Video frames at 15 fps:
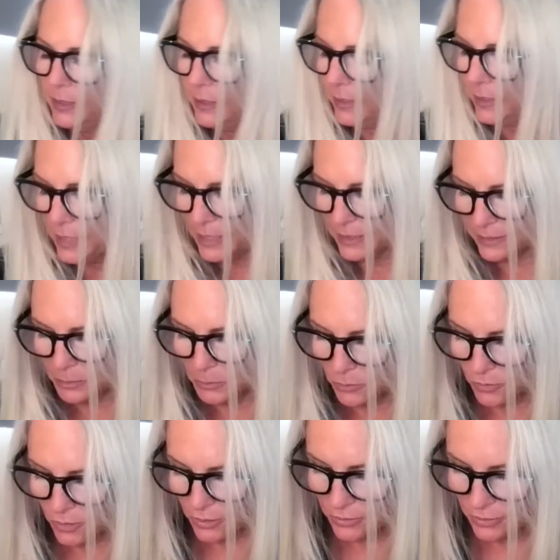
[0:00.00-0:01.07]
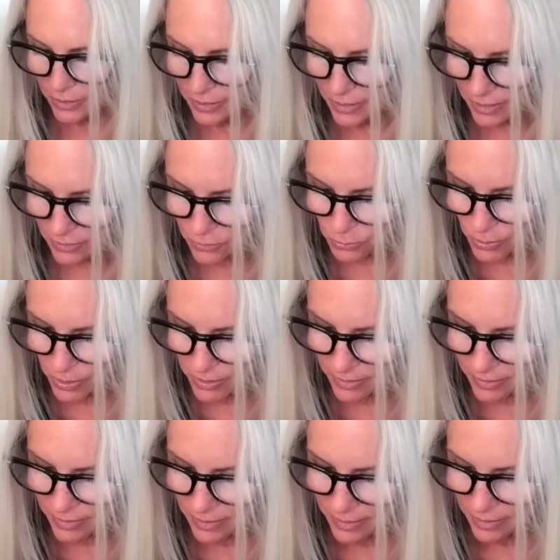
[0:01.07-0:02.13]
let's move on to the next
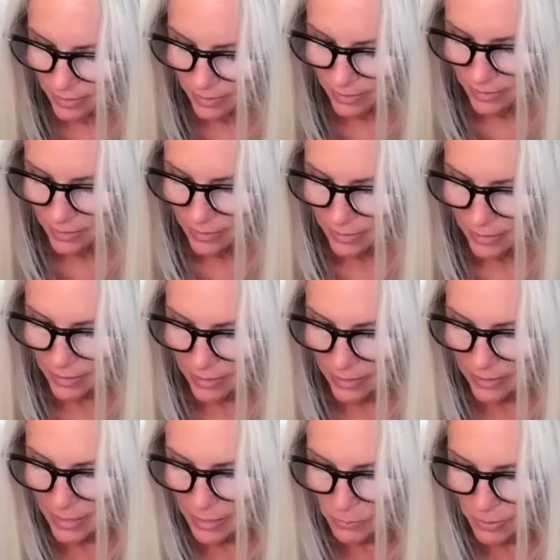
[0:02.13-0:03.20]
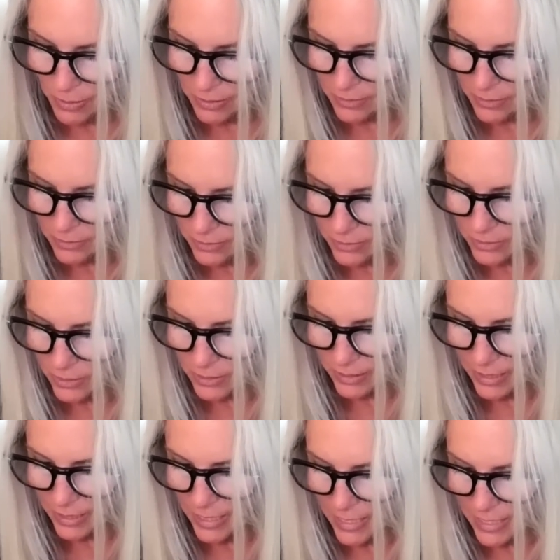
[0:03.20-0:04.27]
one. And I wanted to look
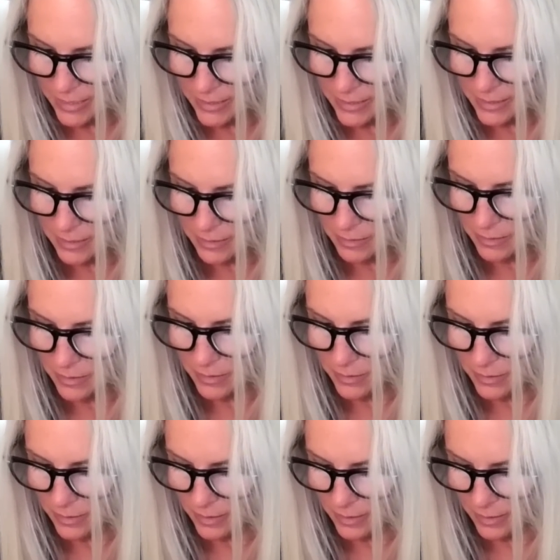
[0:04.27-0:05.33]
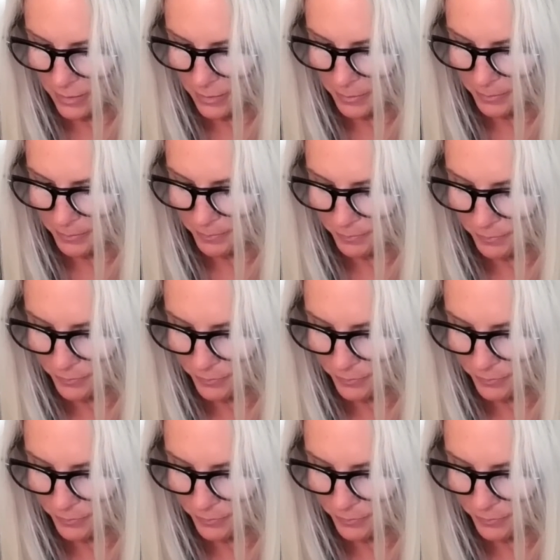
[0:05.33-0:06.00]
at the